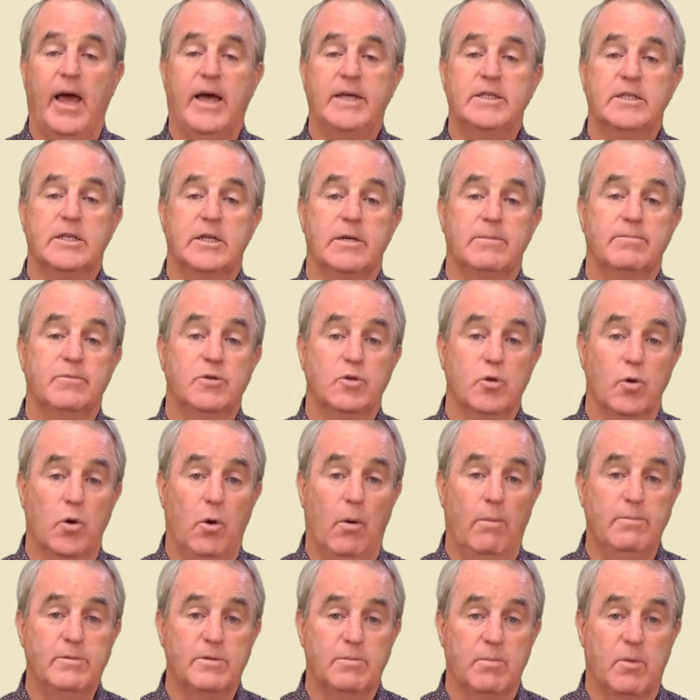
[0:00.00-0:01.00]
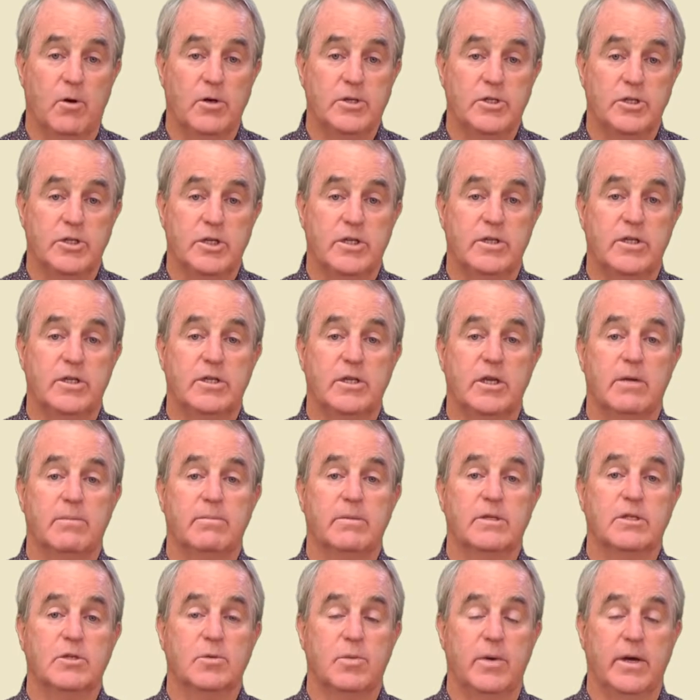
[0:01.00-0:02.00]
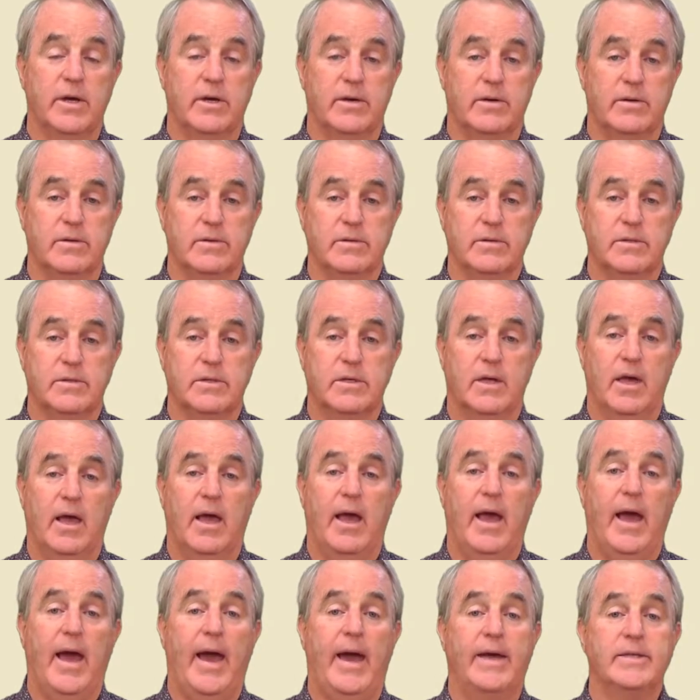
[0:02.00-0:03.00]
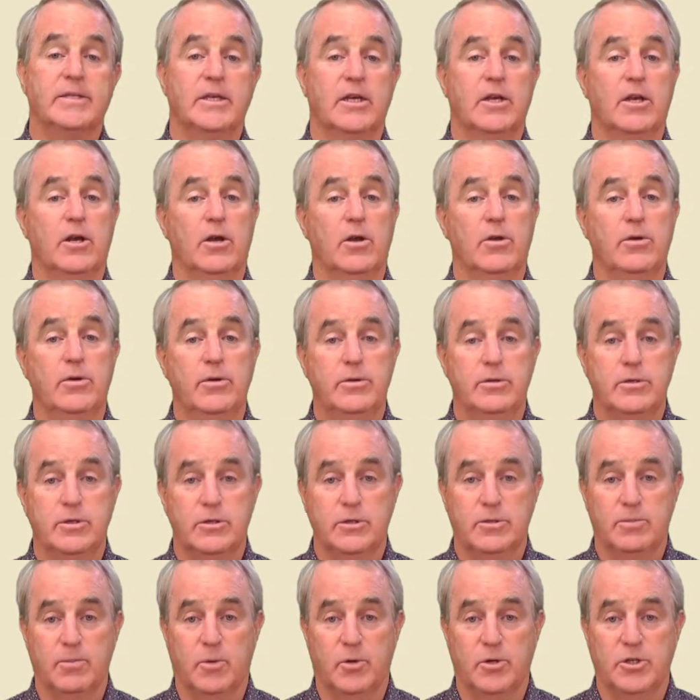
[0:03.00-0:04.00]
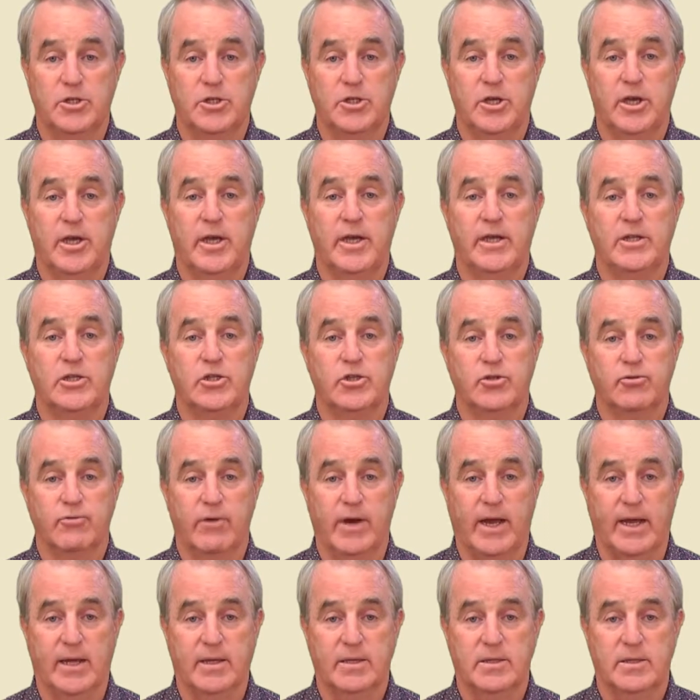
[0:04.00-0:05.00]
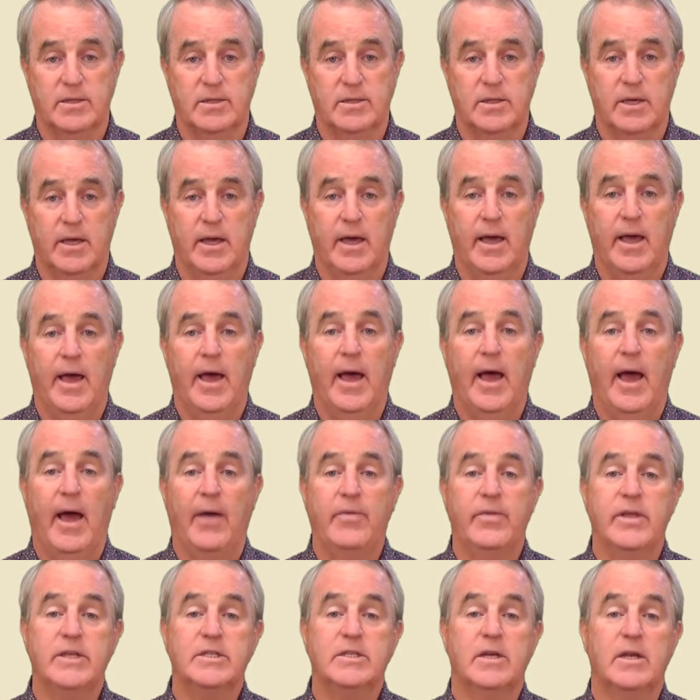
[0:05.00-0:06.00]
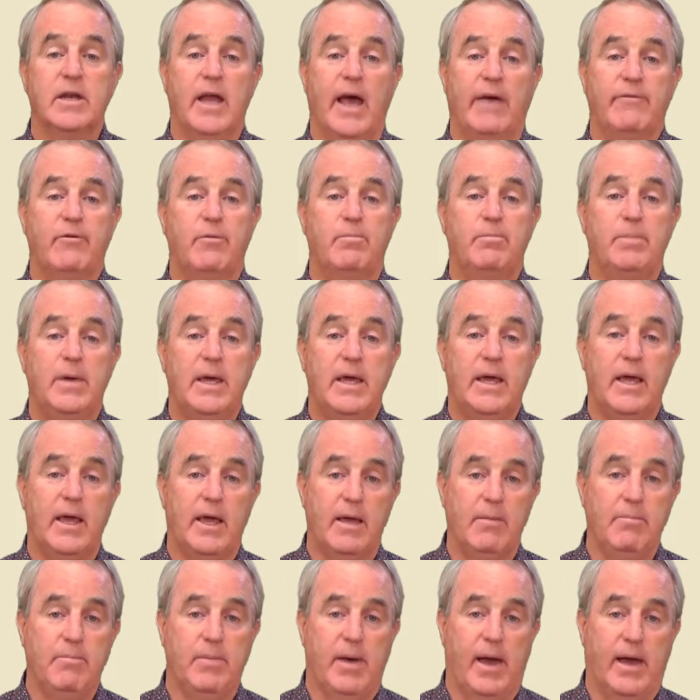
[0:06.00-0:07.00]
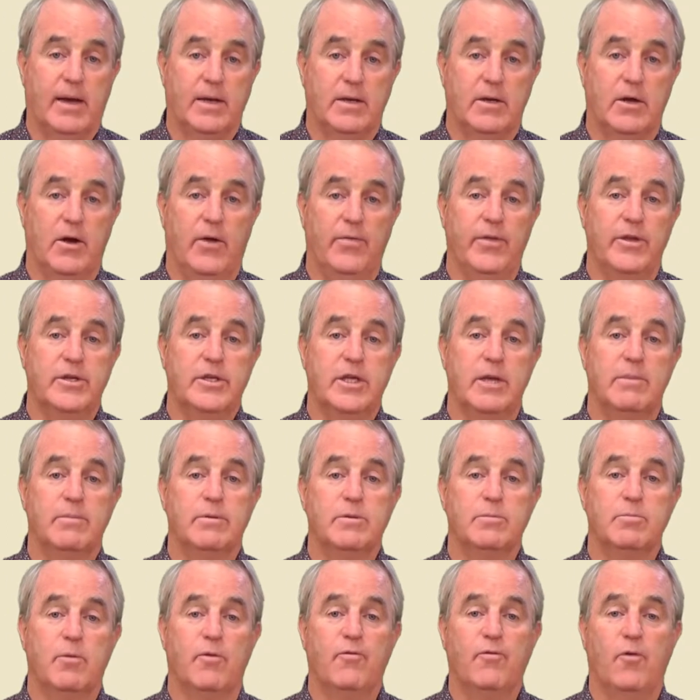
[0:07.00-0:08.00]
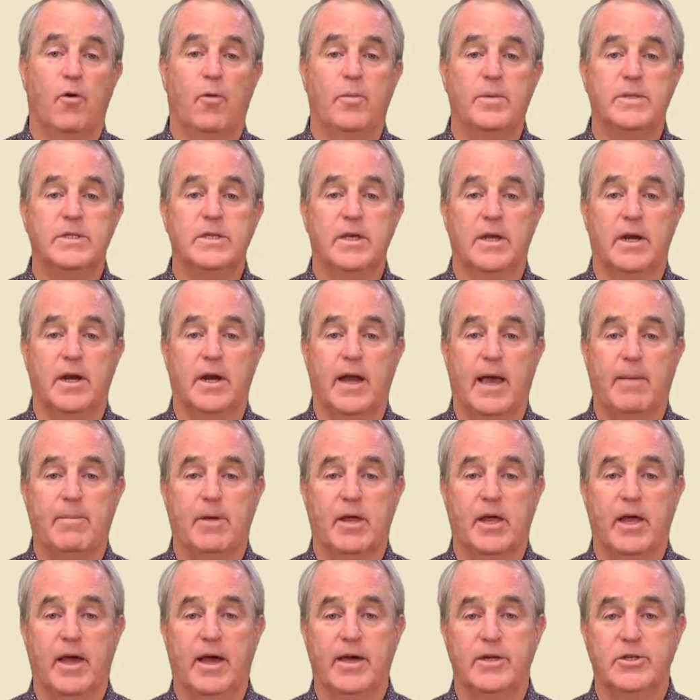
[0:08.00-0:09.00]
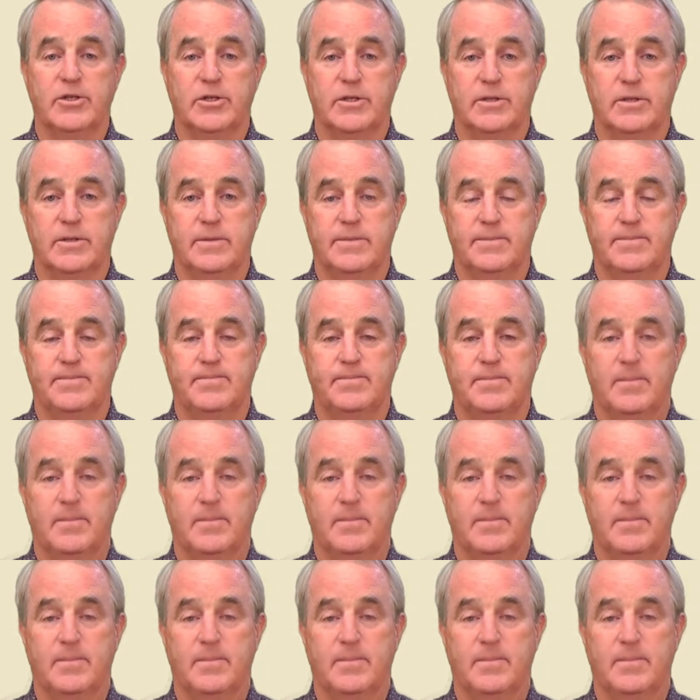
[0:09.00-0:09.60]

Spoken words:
As it absorbs moisture, the timber swells. As it loses moisture, it shrinks. And this can have a big impact on the timber's performance in an application.